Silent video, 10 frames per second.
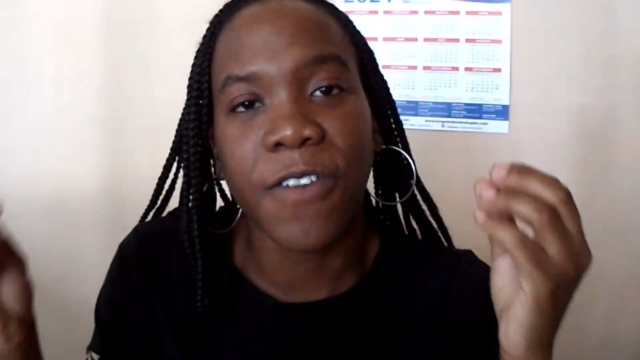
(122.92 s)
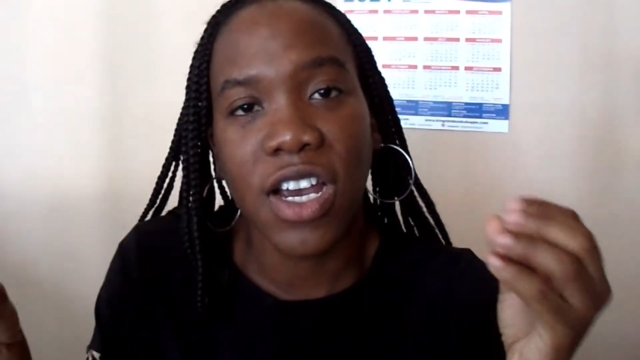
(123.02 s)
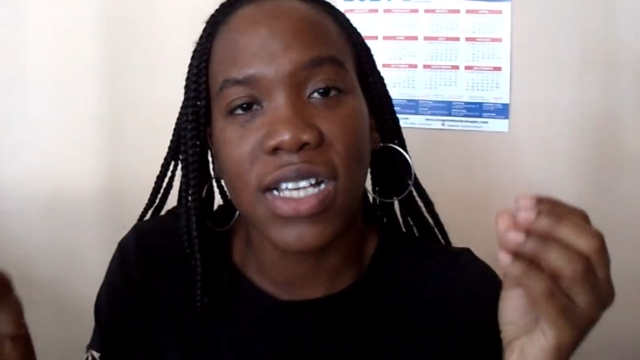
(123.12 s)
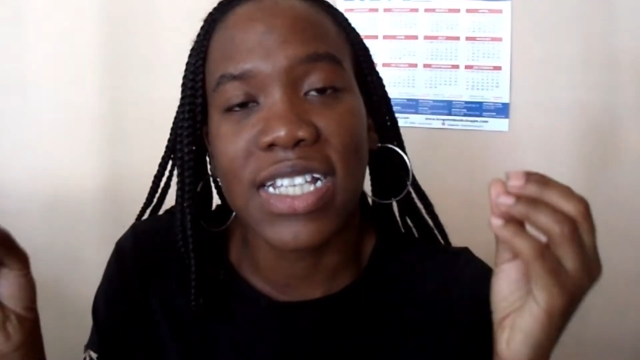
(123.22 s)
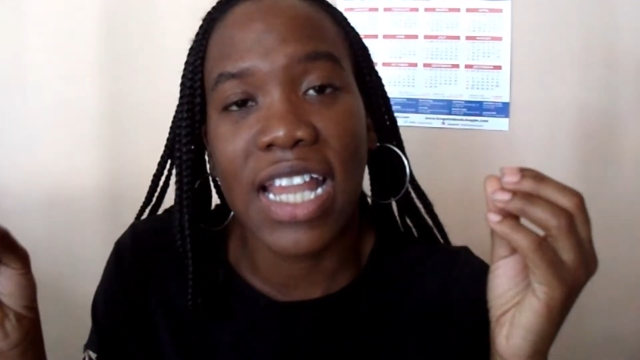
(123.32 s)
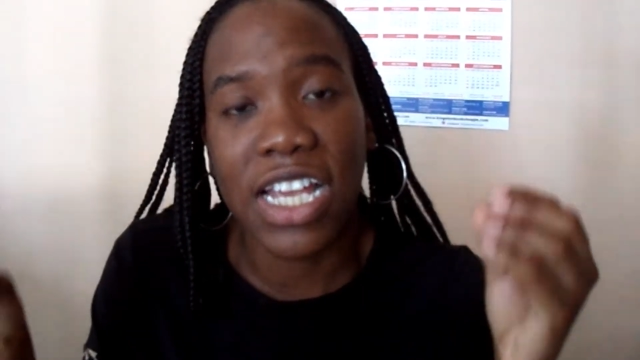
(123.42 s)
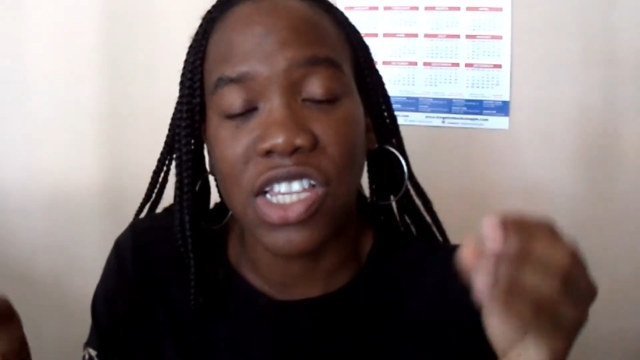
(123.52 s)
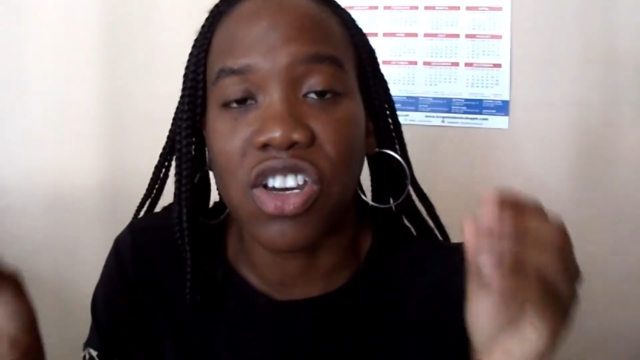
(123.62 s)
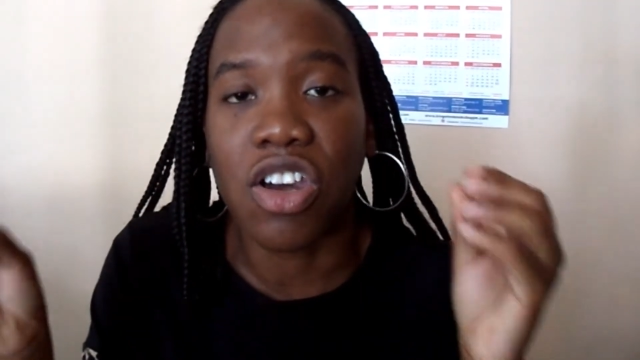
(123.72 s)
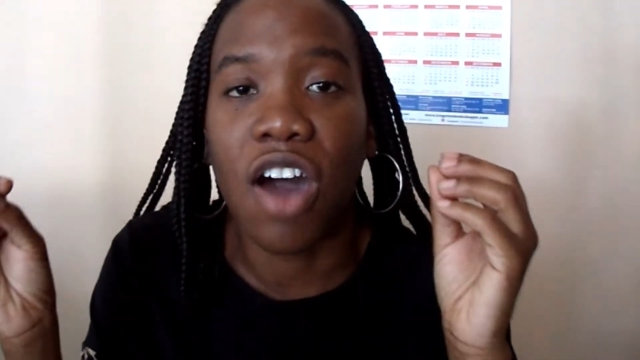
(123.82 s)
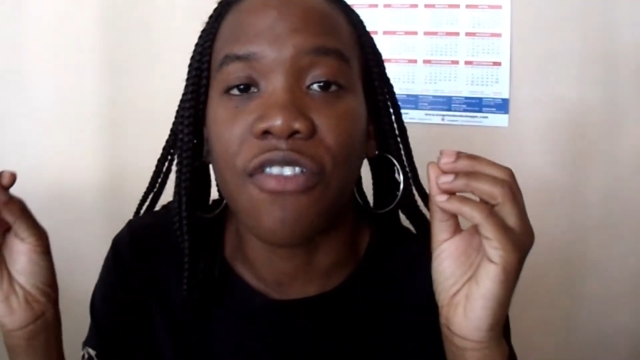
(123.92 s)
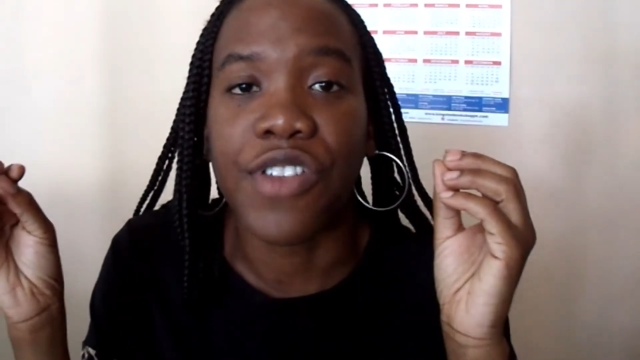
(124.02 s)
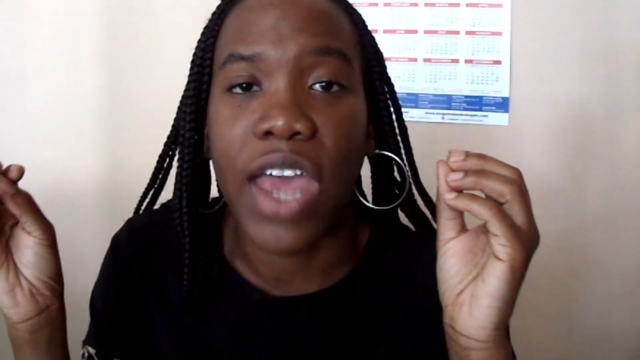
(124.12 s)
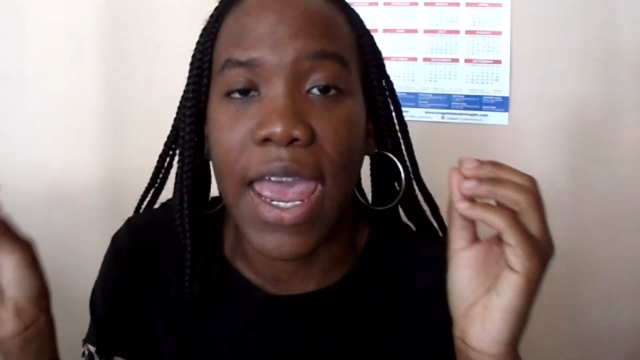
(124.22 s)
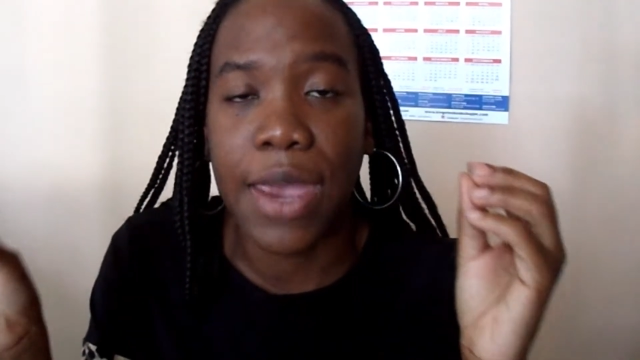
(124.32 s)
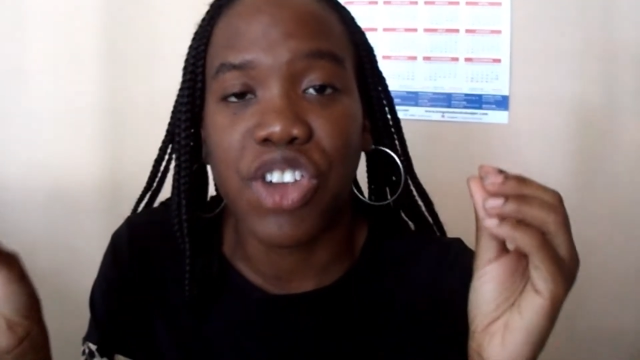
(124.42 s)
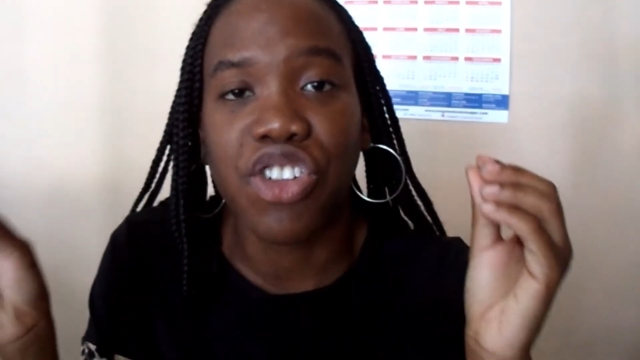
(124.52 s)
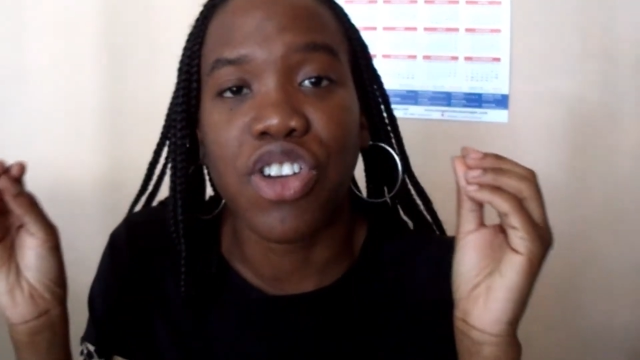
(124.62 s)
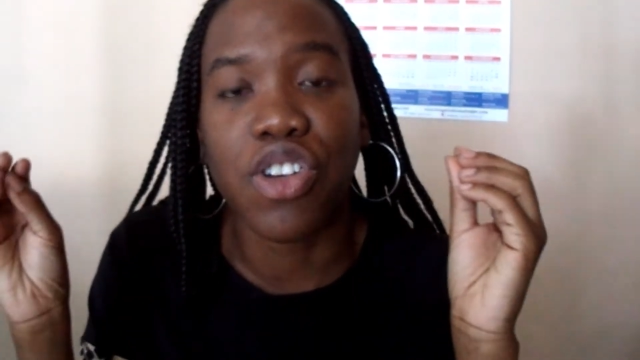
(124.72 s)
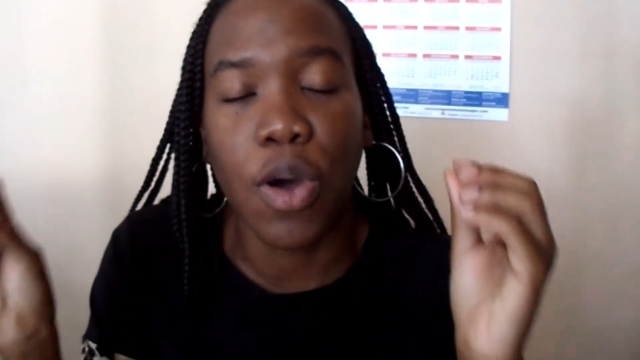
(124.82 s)
first letter of the
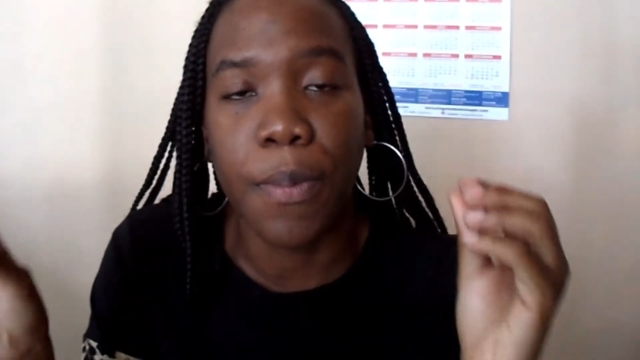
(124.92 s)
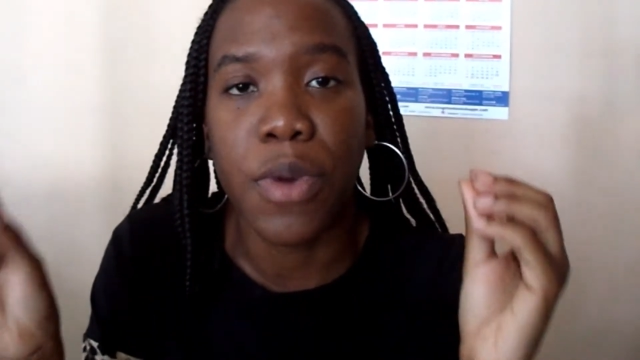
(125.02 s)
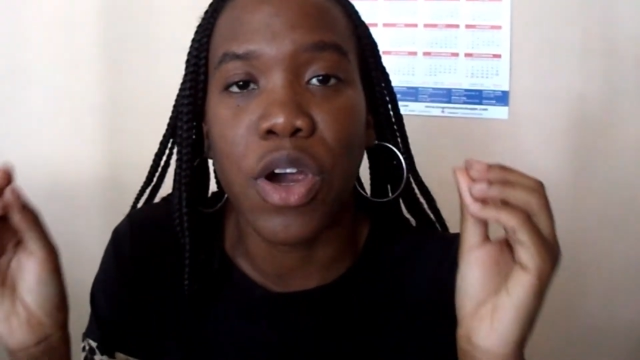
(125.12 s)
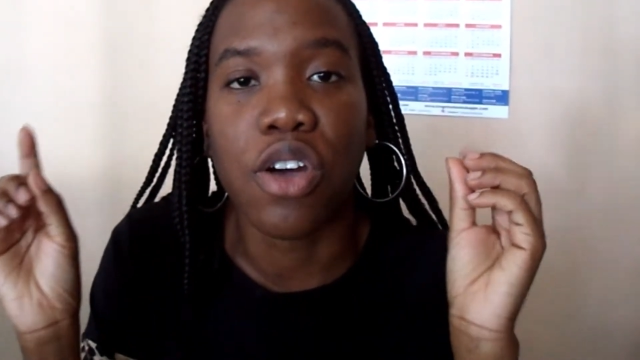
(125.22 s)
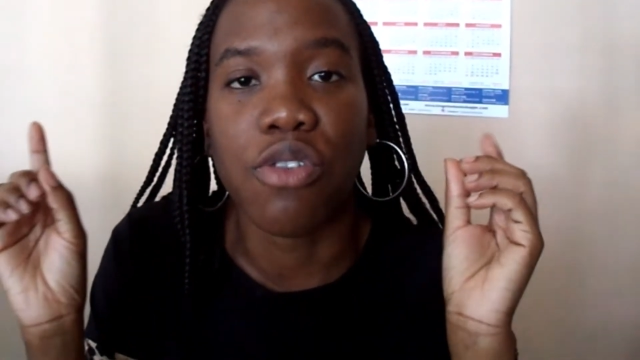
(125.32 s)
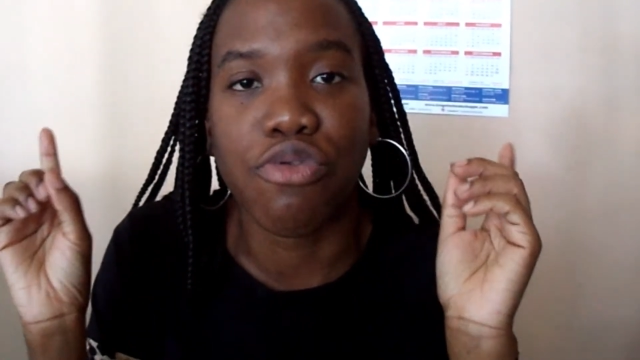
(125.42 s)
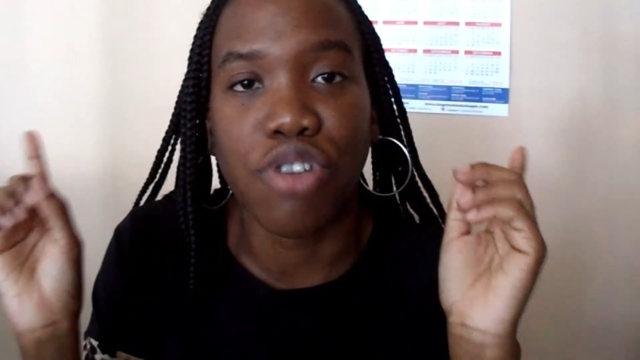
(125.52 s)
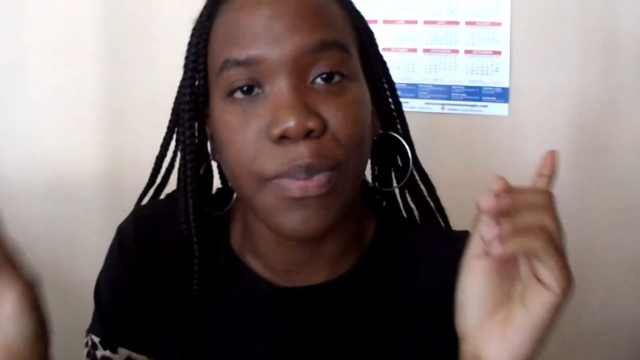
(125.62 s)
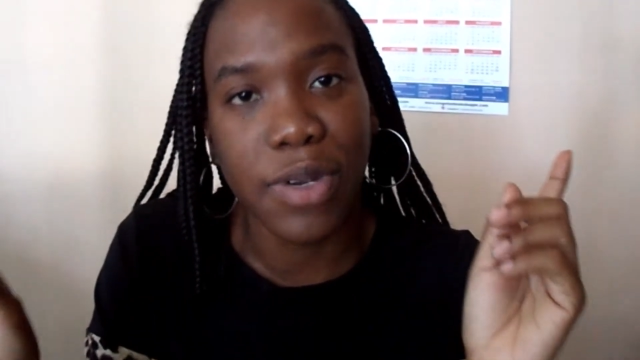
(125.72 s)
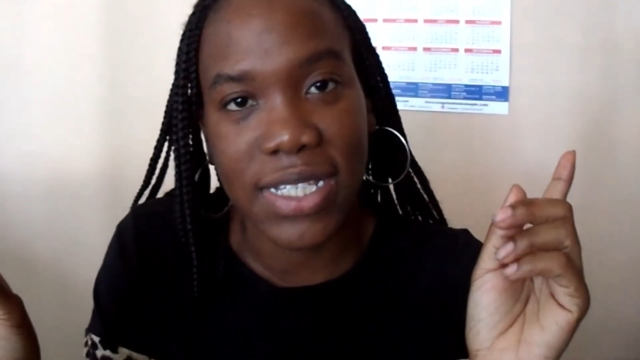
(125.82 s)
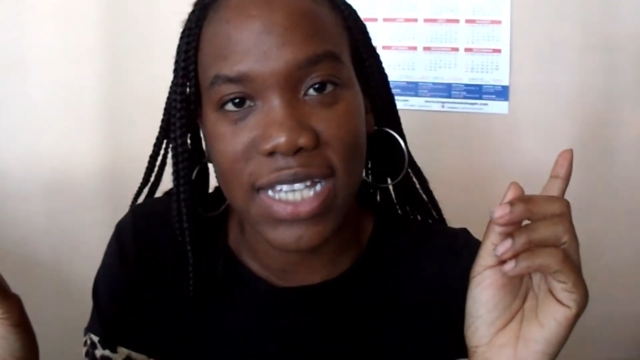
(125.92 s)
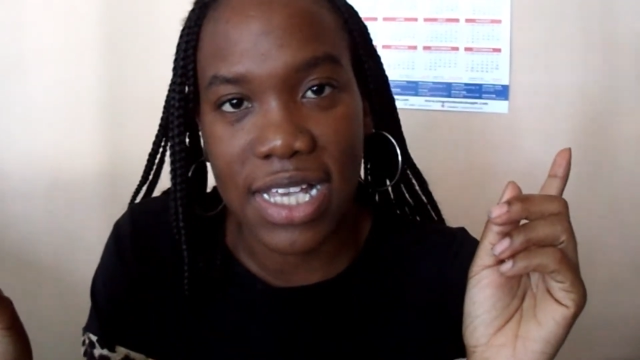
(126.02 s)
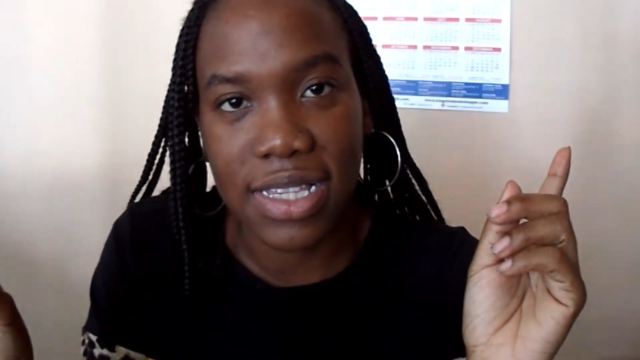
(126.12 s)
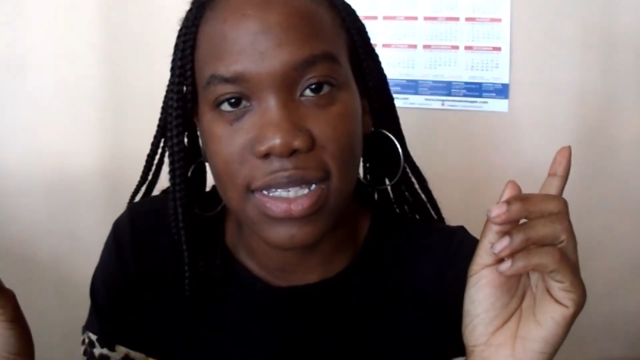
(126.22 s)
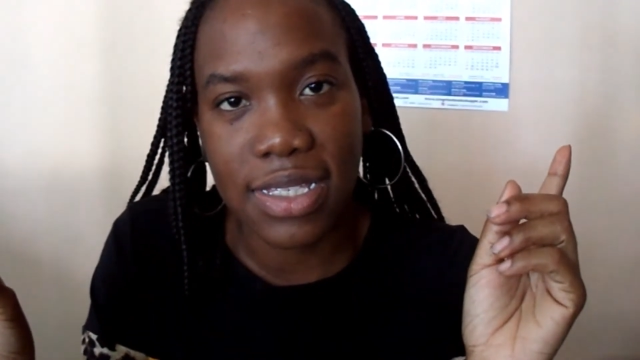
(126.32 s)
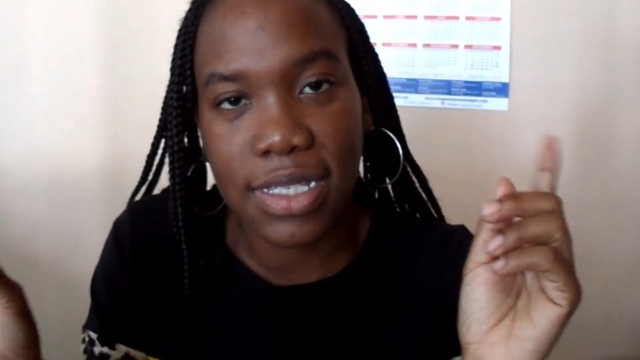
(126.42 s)
entry number represents.